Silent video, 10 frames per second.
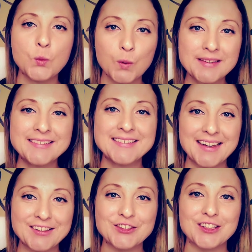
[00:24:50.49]
One of these
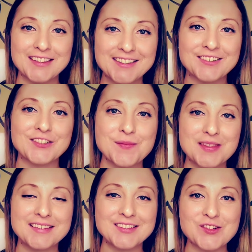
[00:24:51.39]
days, you're going to hear
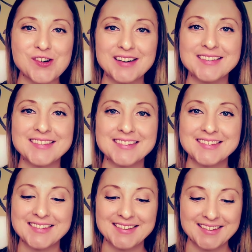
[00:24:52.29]
some of these stories
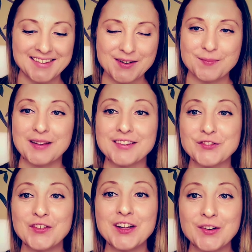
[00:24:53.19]
that
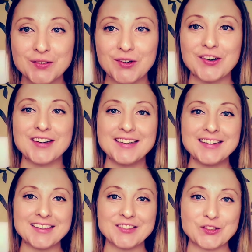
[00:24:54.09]
this video is already
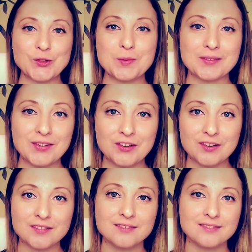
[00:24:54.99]
getting super
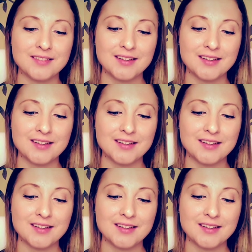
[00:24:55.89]
long.